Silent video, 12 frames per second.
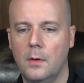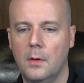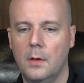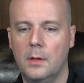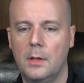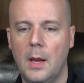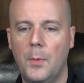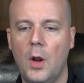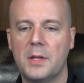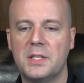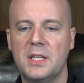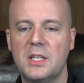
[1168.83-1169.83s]
Deborah
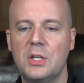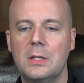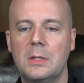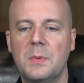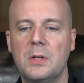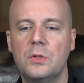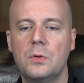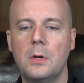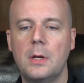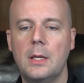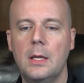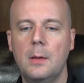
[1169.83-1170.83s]
says she's been
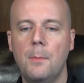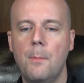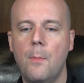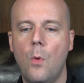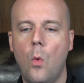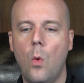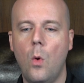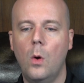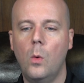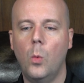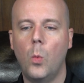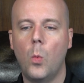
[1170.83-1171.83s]
drinking
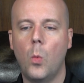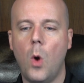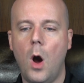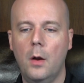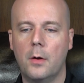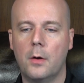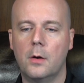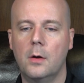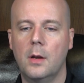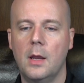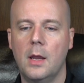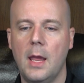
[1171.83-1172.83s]
more
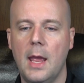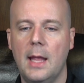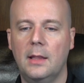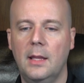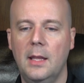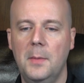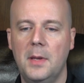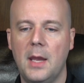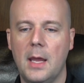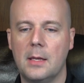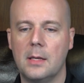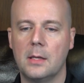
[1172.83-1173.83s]
water and
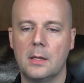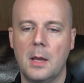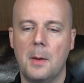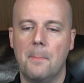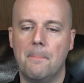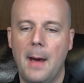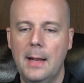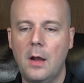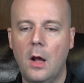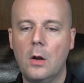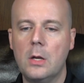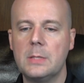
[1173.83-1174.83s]
lemonade. My
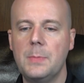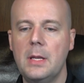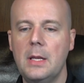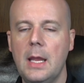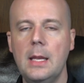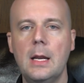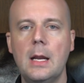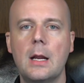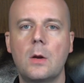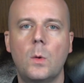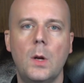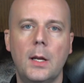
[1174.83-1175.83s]
daughter has been in an
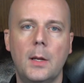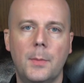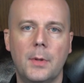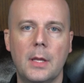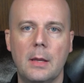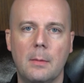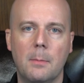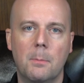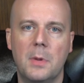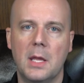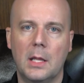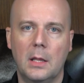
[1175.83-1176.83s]
incredibly
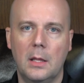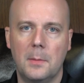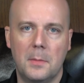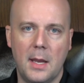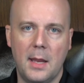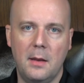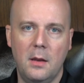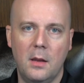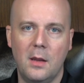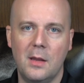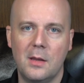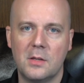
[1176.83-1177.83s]
big lemonade.
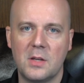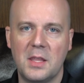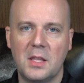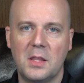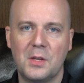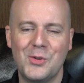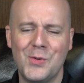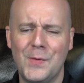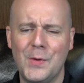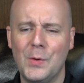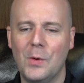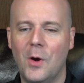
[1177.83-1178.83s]
So I think the two of
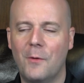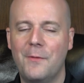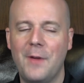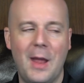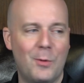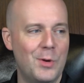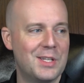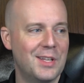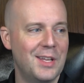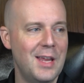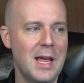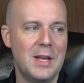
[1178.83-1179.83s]
you are a fan
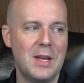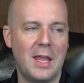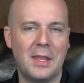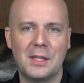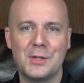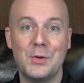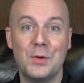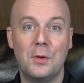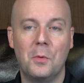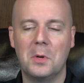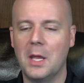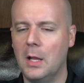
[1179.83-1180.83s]
recently. I think the two of you
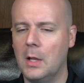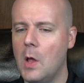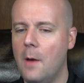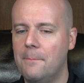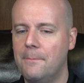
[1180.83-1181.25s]
would get along.